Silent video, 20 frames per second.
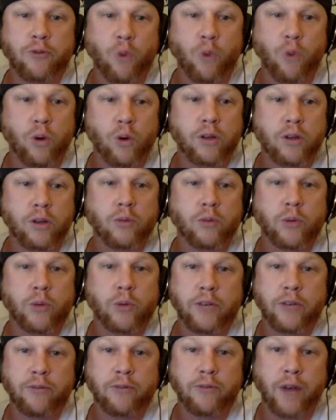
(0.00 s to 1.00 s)
4,
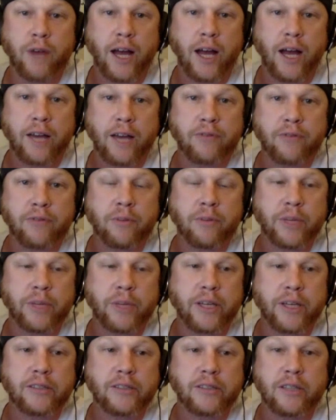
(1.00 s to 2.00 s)
week 5,
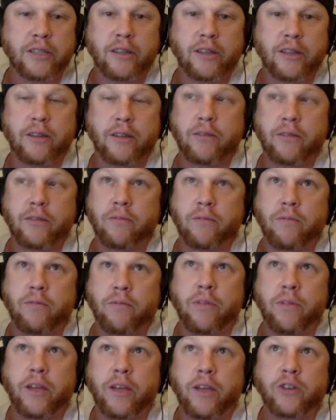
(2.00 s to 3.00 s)
because
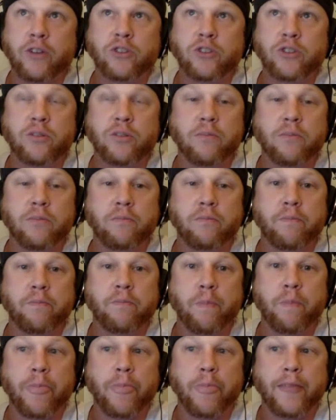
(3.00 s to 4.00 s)
there's
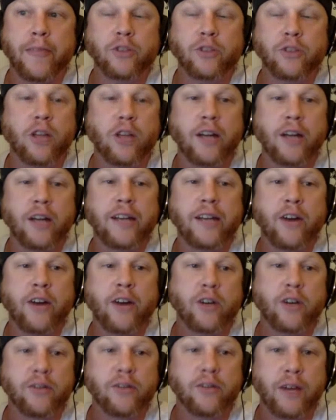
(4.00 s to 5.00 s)
a lot of
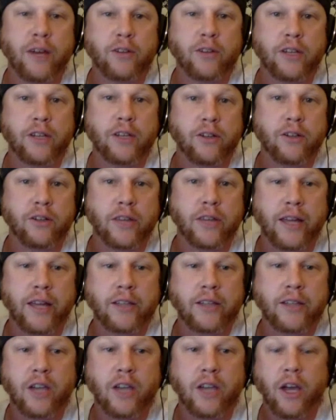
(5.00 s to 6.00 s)
narrative out there
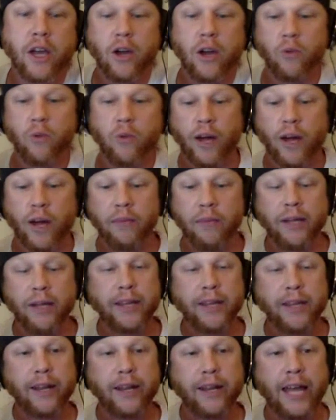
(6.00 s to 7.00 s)
that right
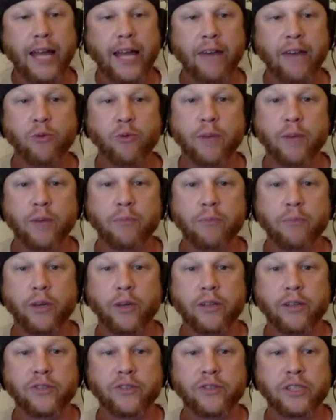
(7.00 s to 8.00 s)
about that halfway
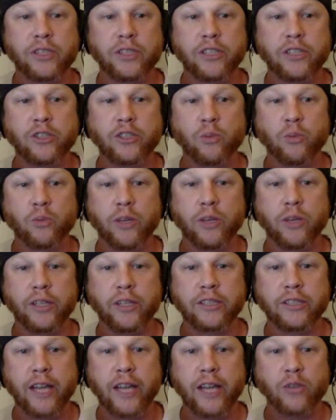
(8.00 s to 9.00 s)
point of the season where
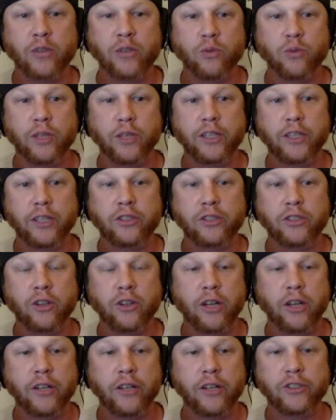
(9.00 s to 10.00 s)
these guys really
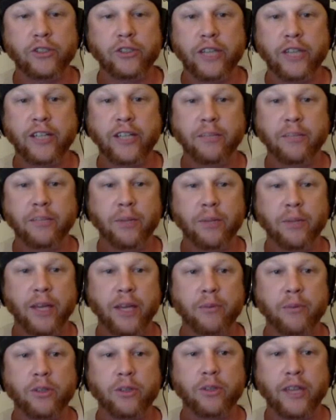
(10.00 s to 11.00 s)
start understanding the
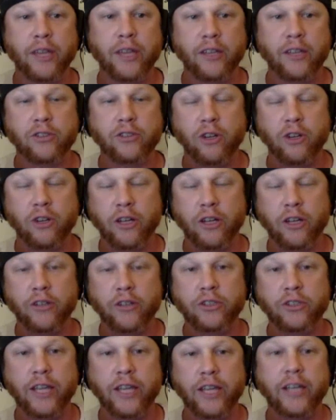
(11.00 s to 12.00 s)
playbook, they start
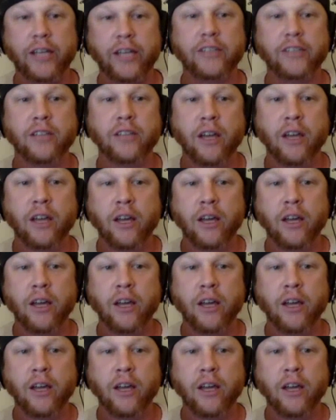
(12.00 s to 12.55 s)
understanding,